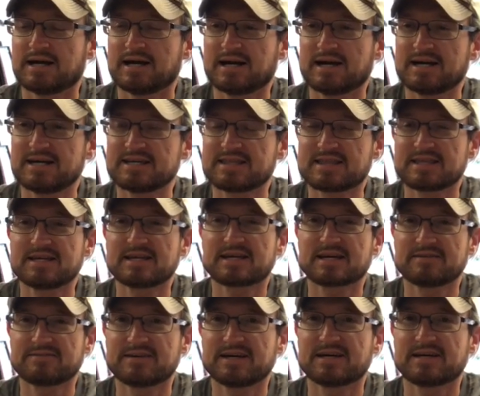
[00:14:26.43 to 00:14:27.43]
I think
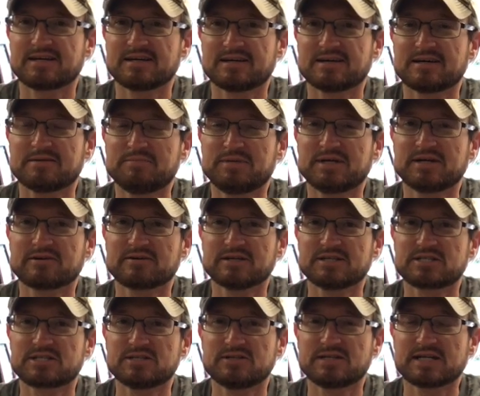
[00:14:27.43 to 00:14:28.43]
I've got a bigger
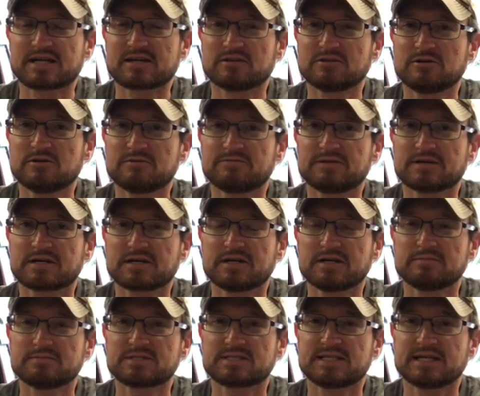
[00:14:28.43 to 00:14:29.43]
issue, and I don't know if it
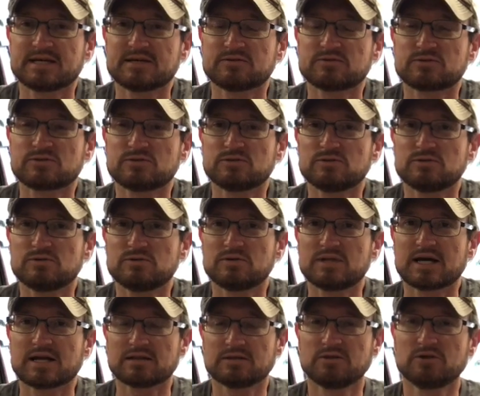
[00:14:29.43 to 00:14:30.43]
comes down to
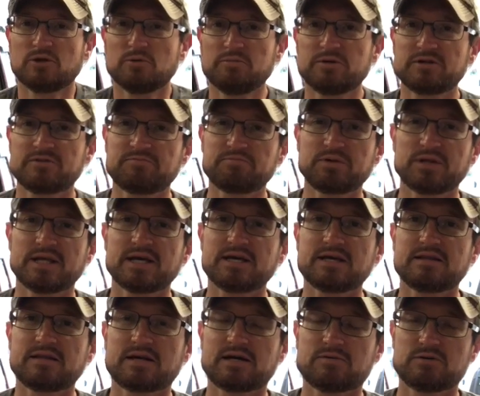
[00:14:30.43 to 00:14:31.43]
that little bit of
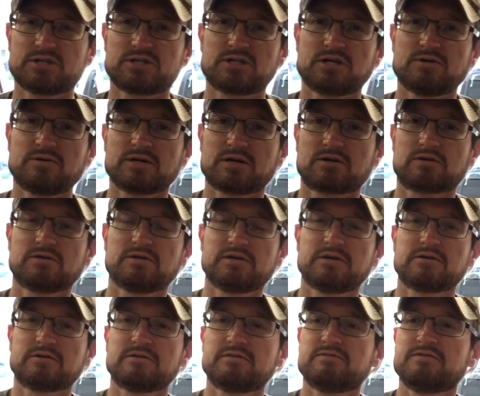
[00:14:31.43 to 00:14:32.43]
play that I was showing
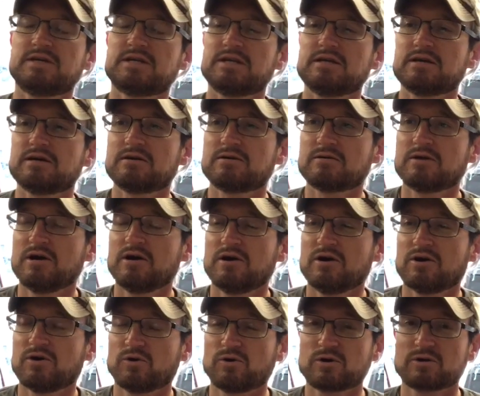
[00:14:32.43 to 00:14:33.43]
earlier in the video,
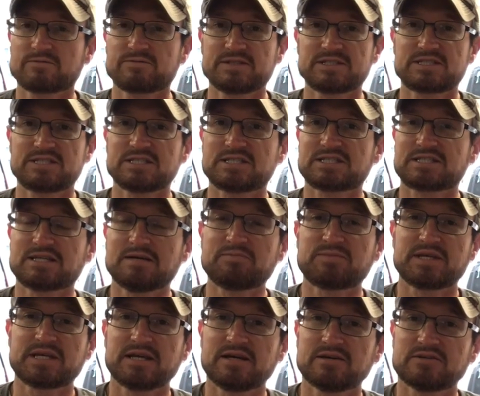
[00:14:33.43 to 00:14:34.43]
or if it's just
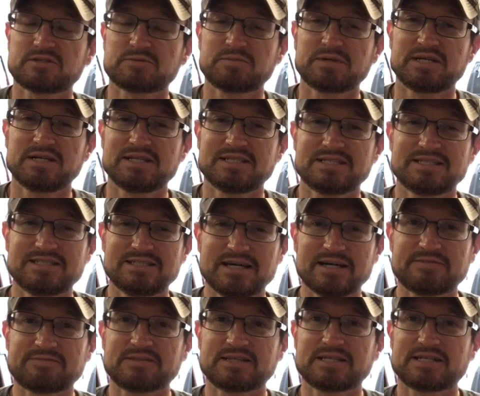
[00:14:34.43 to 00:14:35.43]
something else, but it is
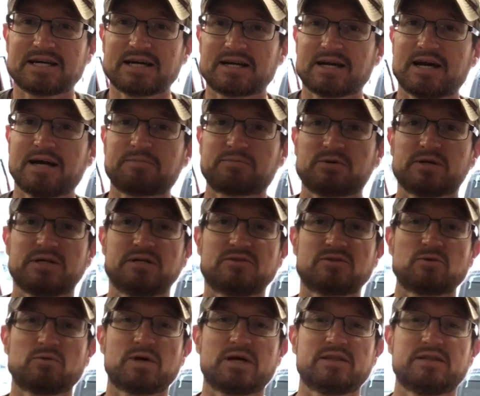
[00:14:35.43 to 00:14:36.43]
definitely not operating
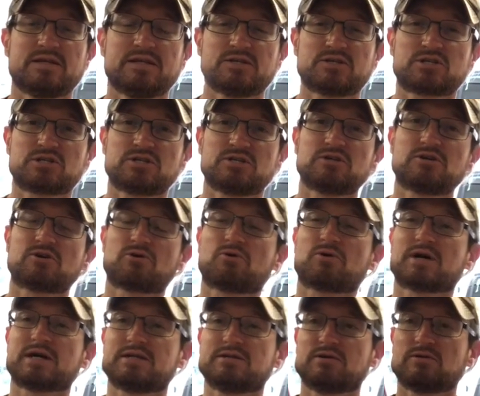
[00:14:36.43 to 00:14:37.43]
the way that it should,
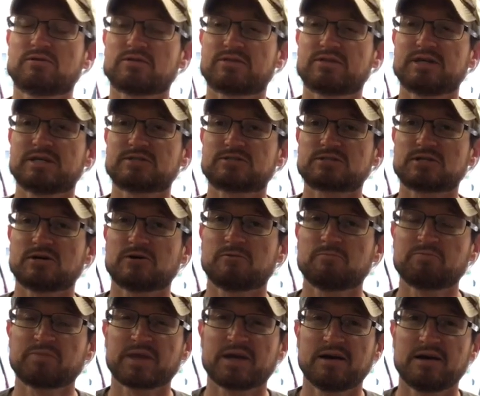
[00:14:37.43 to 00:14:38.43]
or I don't think
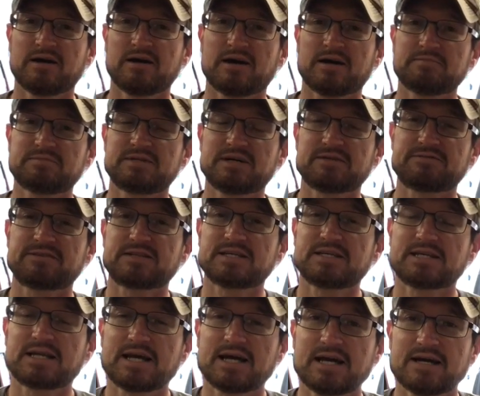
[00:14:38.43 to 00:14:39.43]
so. I'm definitely
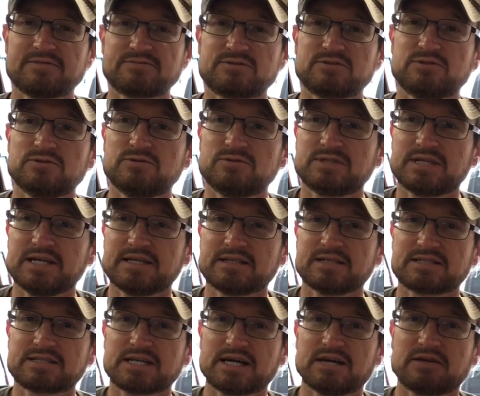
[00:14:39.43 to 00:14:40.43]
going to have to take
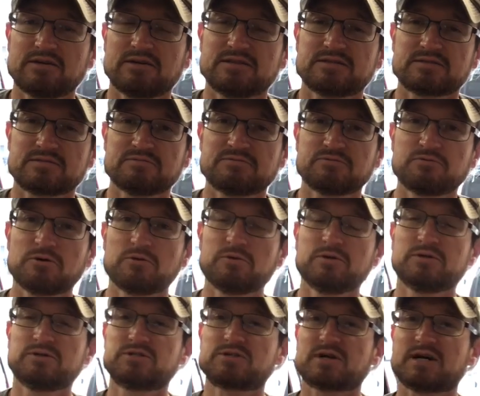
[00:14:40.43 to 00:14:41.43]
this out on some
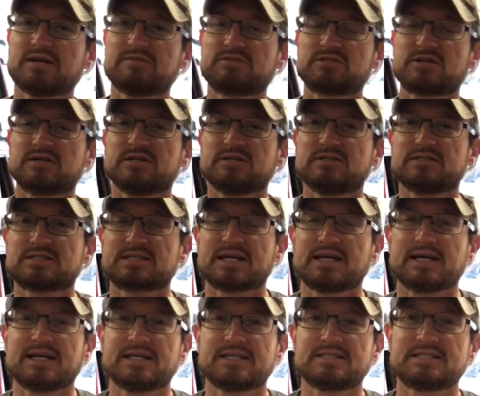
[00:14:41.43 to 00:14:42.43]
four-wheel drive trails
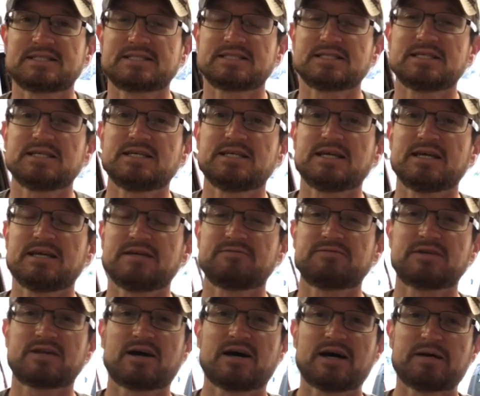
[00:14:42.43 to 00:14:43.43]
and see
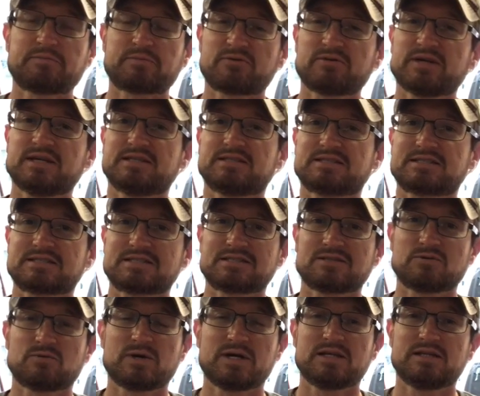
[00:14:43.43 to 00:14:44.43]
if it operates
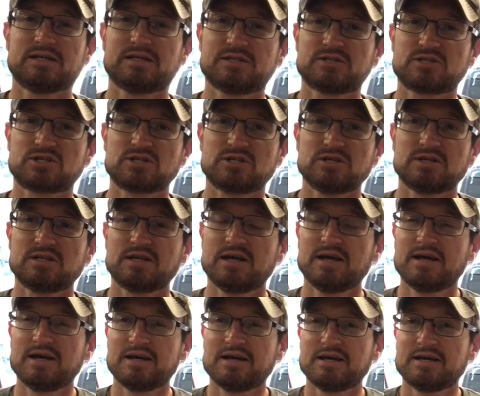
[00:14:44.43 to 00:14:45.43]
the way that it should.
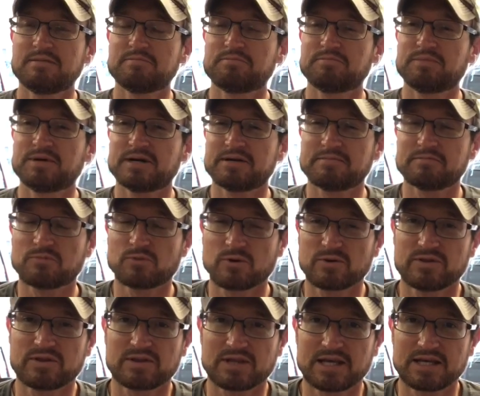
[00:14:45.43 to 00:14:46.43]
But
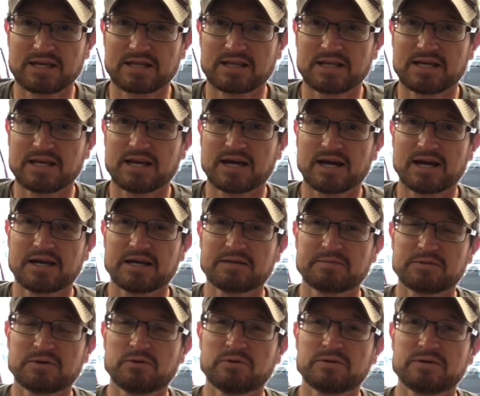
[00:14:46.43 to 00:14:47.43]
more than likely, I
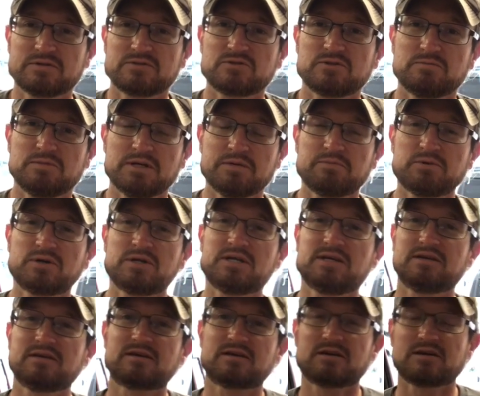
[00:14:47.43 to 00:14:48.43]
am going to be
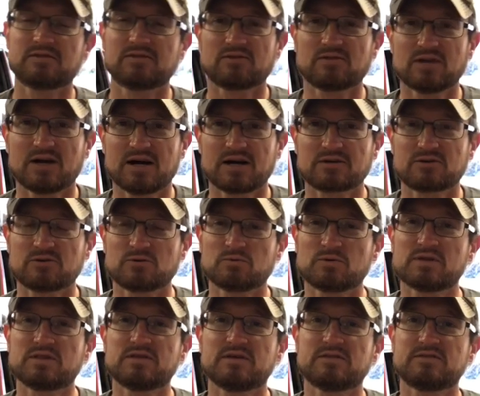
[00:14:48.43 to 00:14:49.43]
putting in another locker
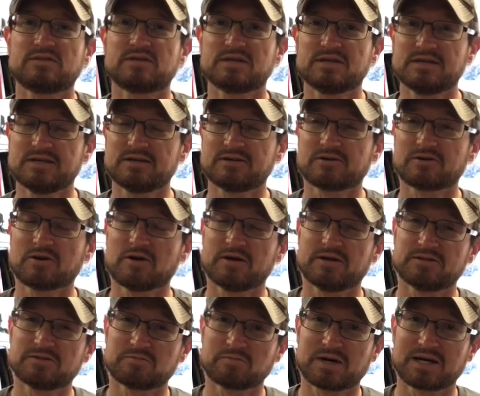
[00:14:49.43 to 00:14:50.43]
within the year,
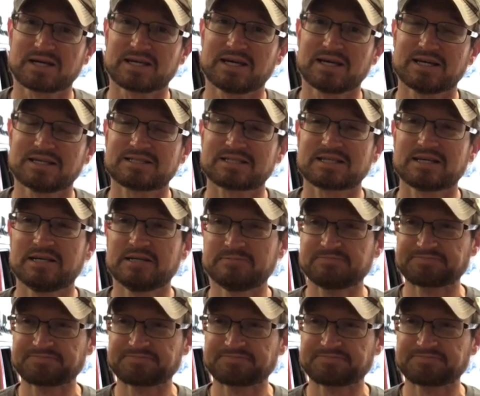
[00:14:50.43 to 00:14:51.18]
is my guess.